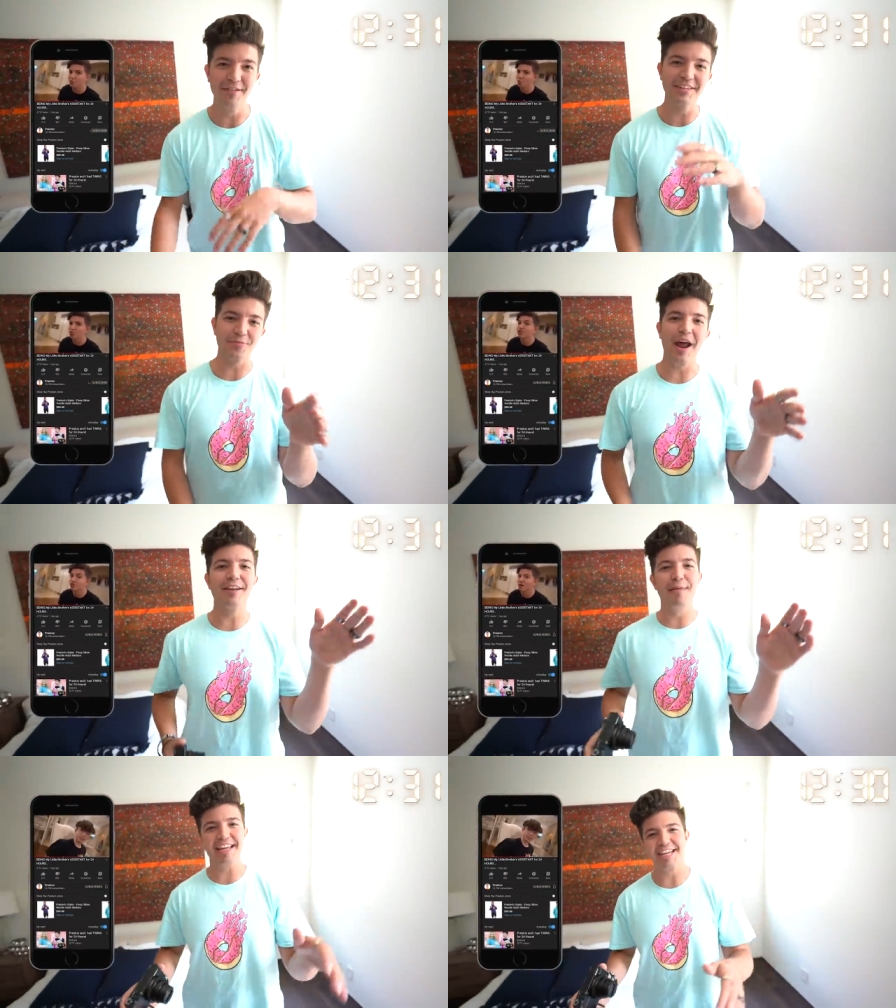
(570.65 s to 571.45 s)
If it's
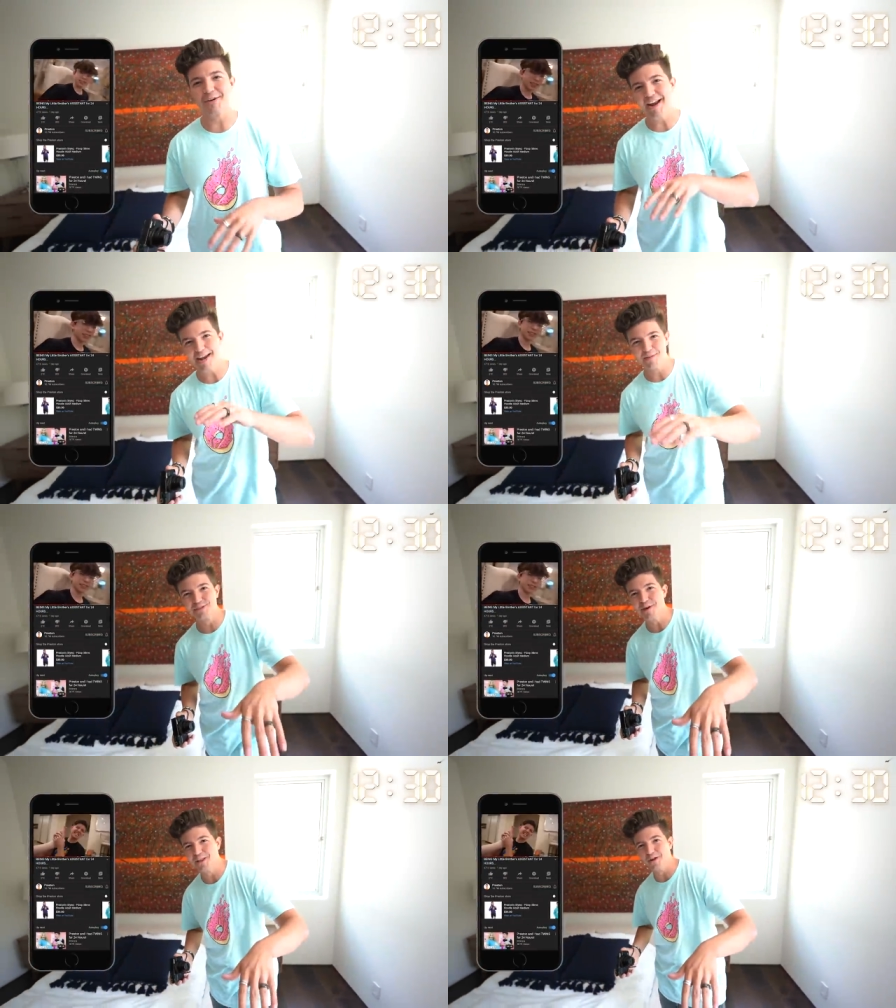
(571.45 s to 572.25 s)
red, make it gray. Enable
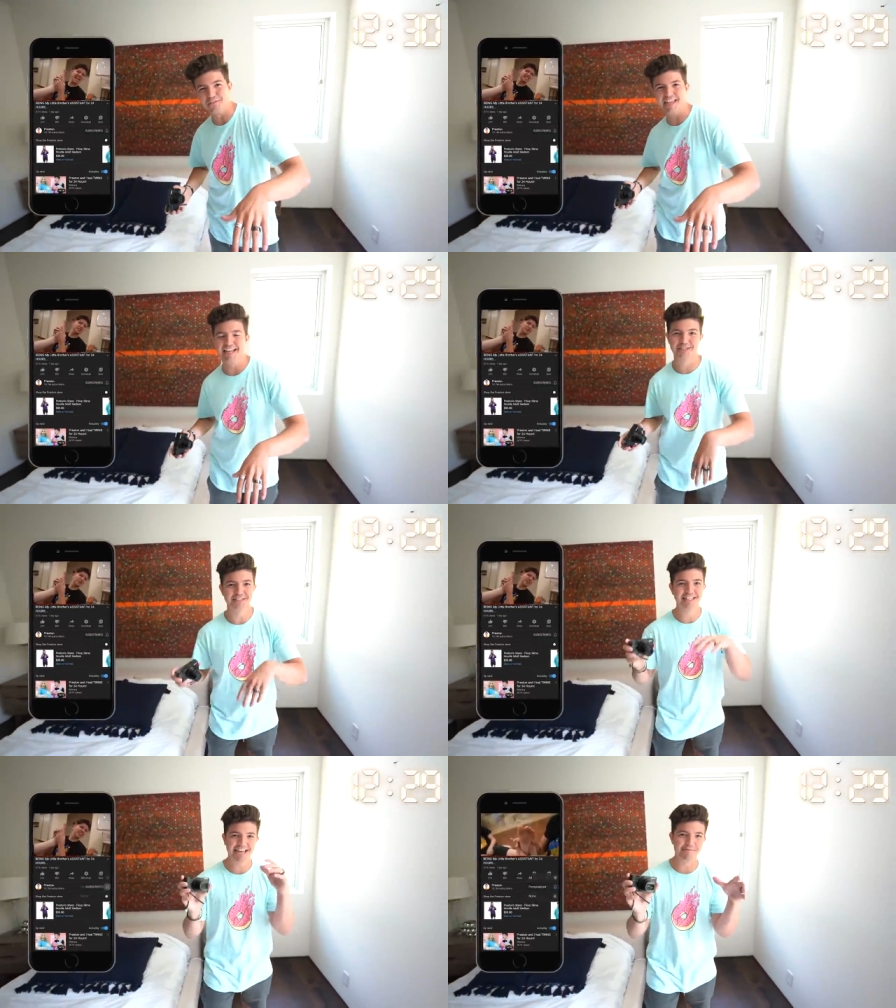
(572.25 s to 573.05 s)
those bell
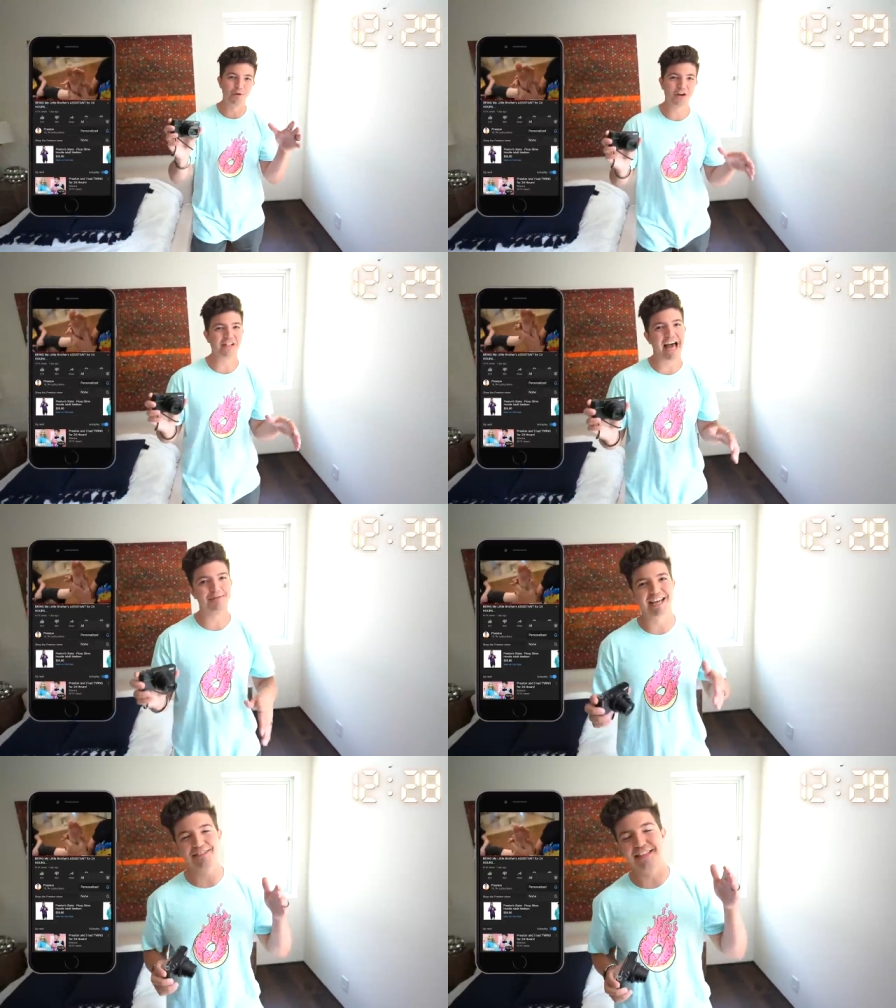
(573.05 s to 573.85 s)
notifications to get more
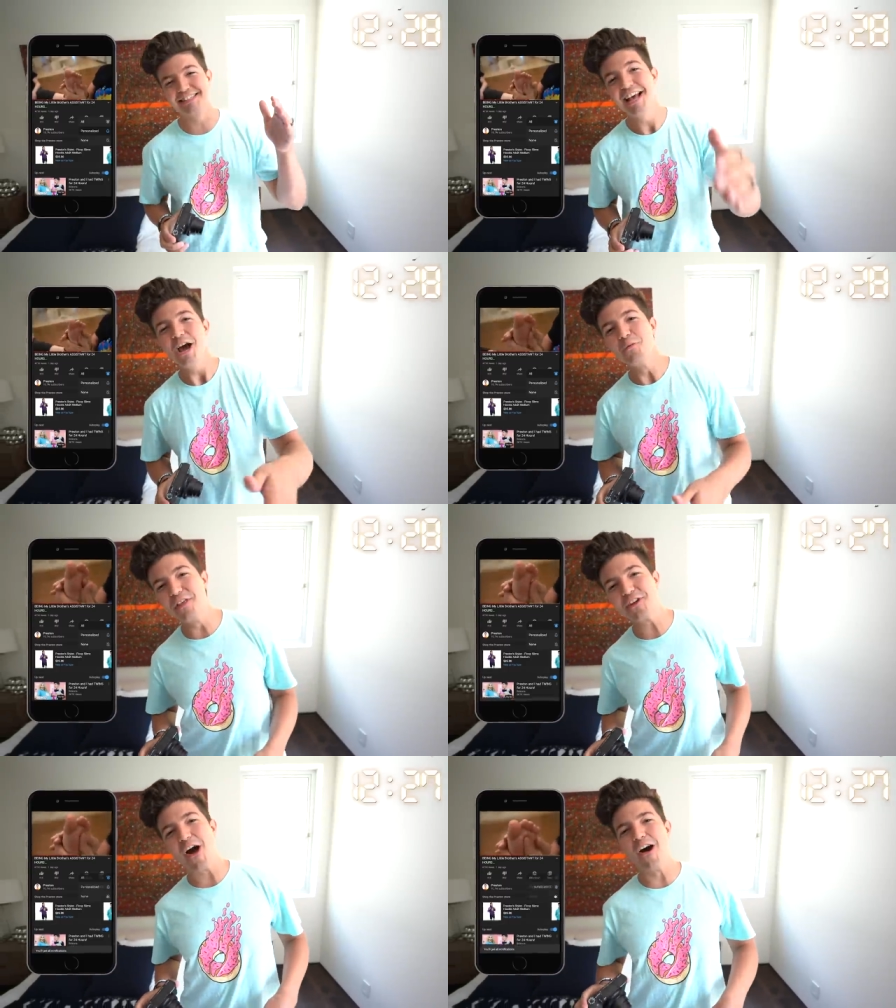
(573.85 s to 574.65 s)
collabs like this
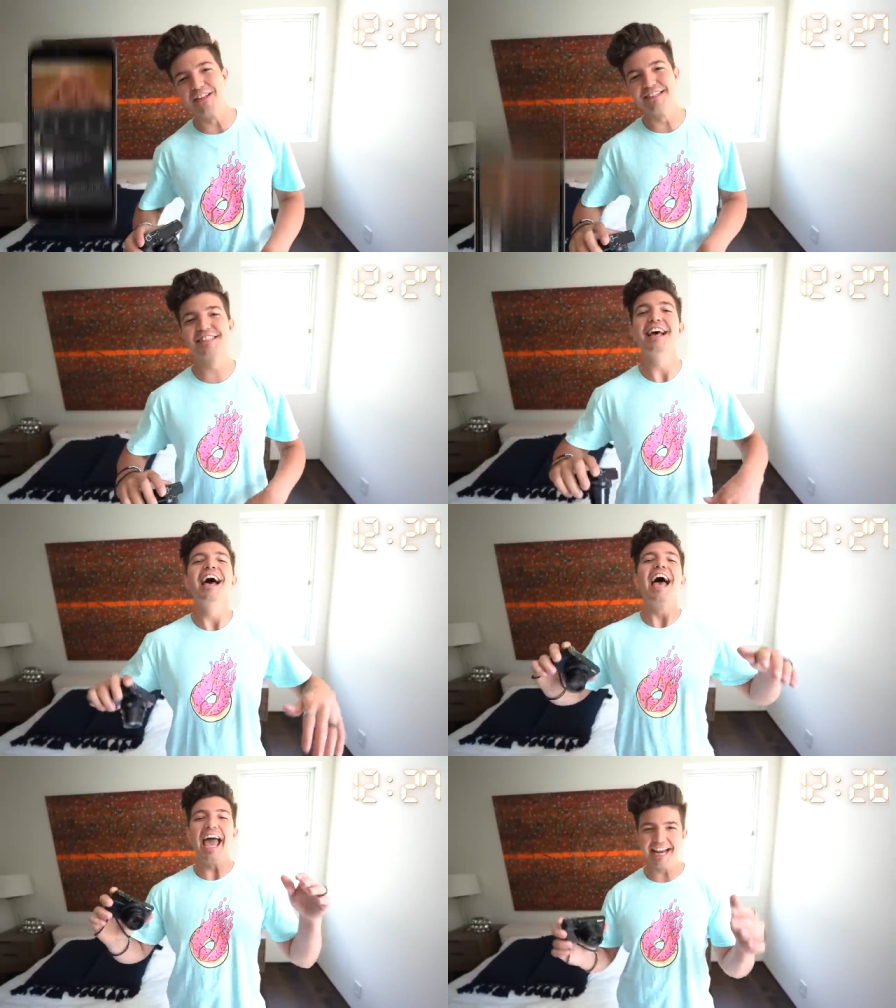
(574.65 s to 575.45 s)
with Collins
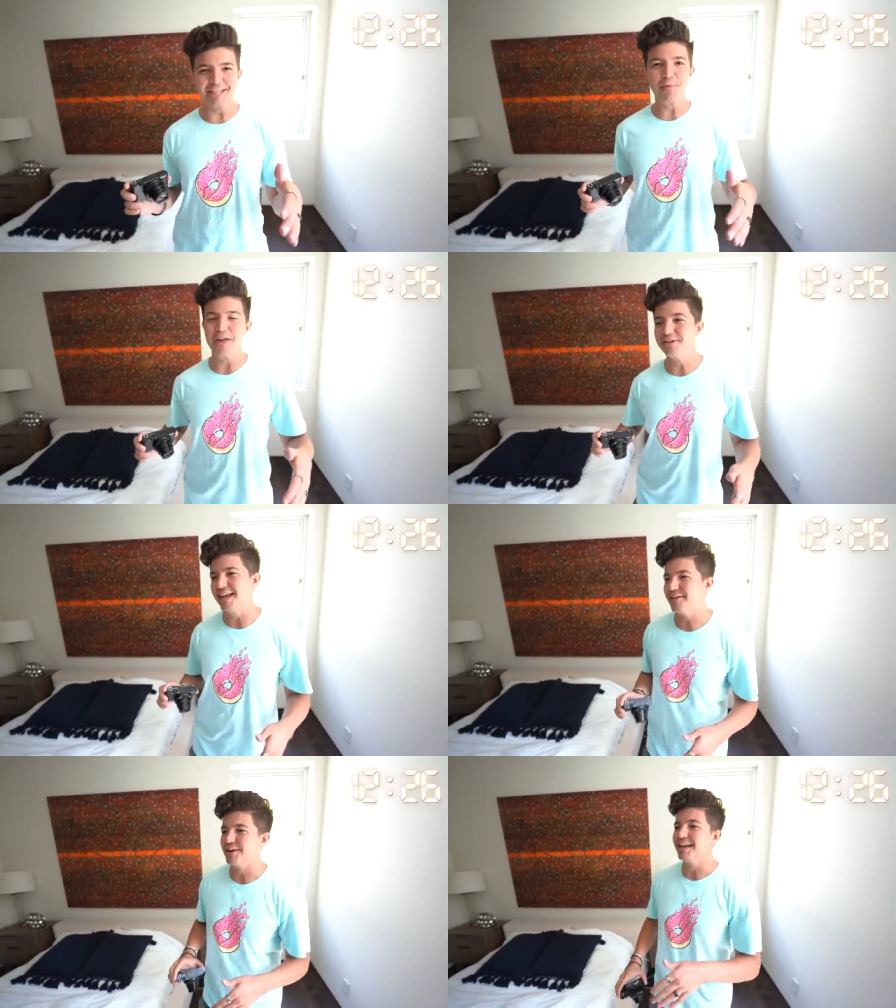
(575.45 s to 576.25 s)
and his brother
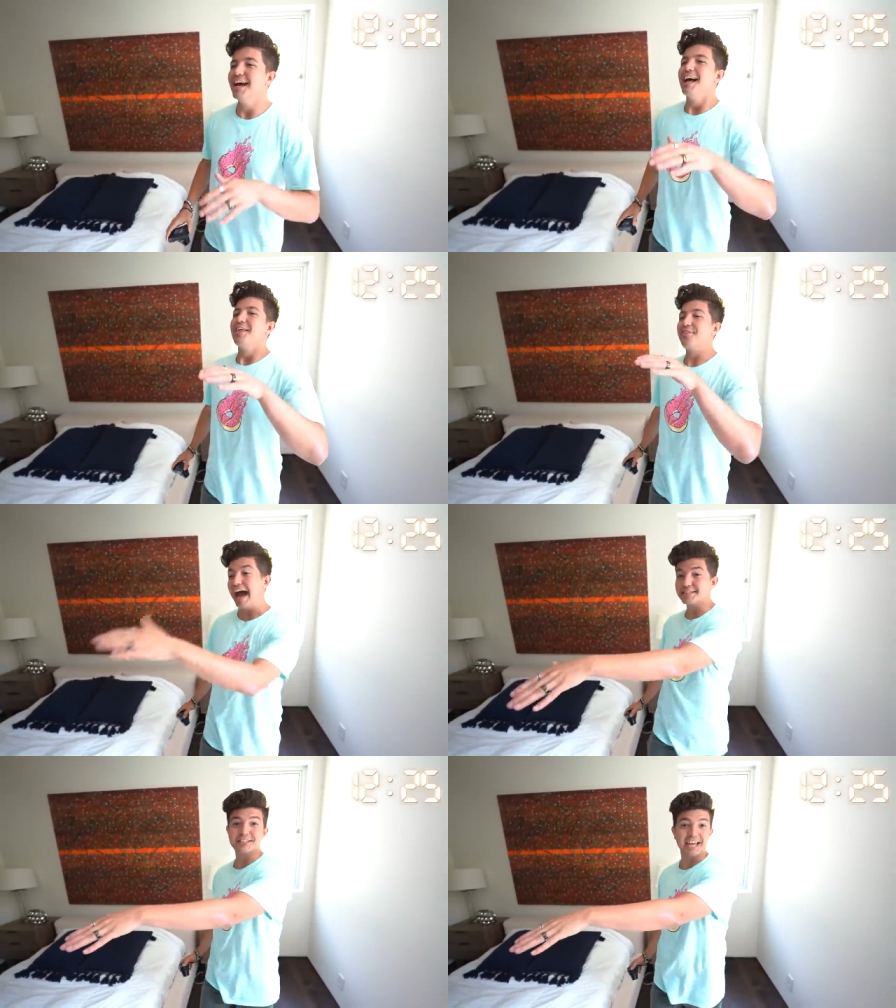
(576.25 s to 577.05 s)
Devan.
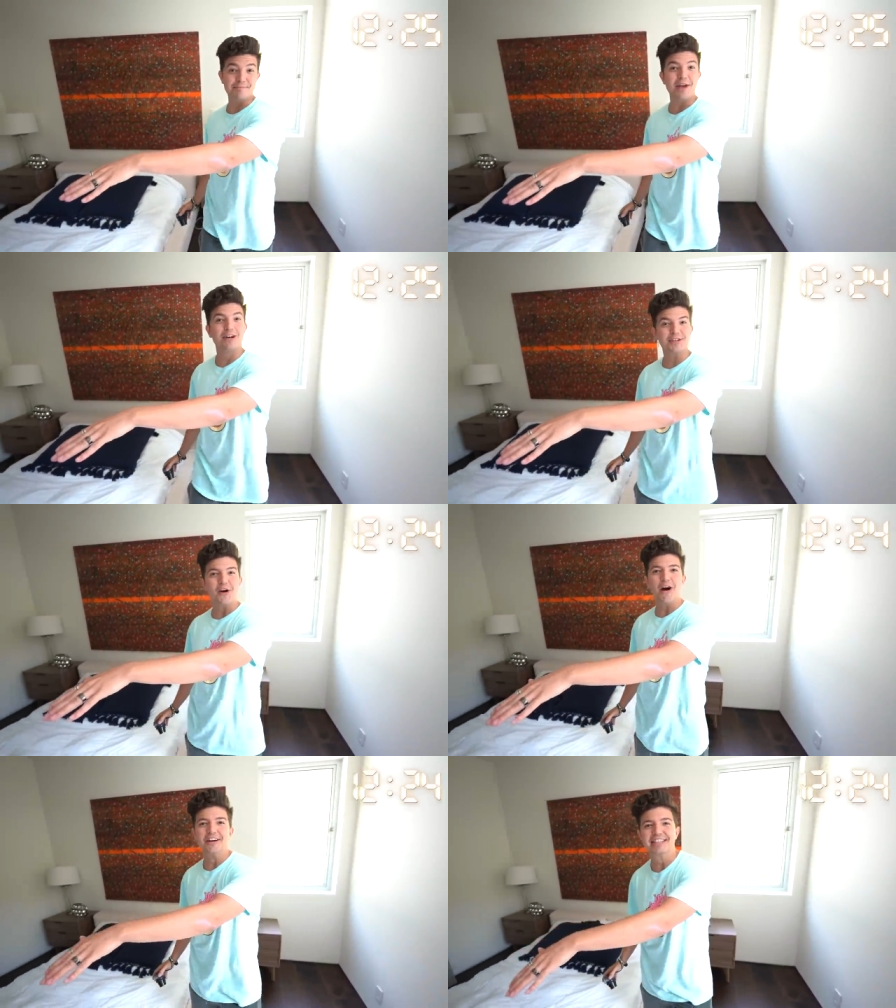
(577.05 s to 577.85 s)
That just gave me also
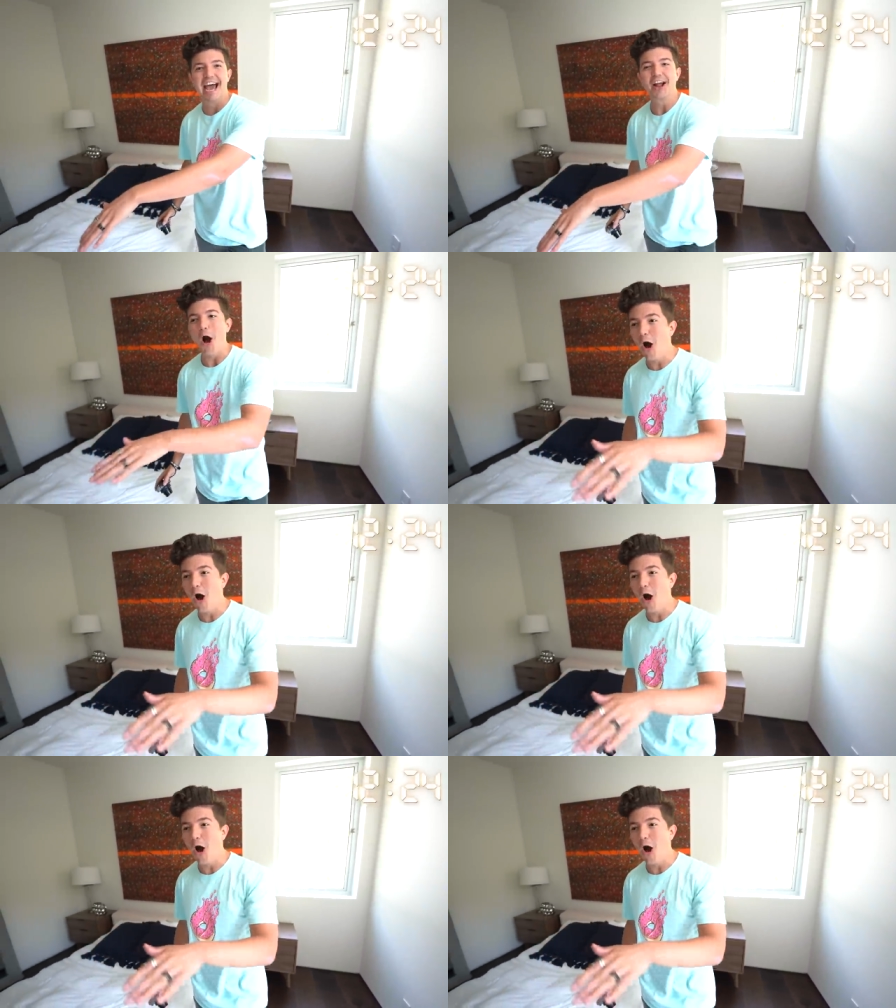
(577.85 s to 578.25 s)
a heart attack.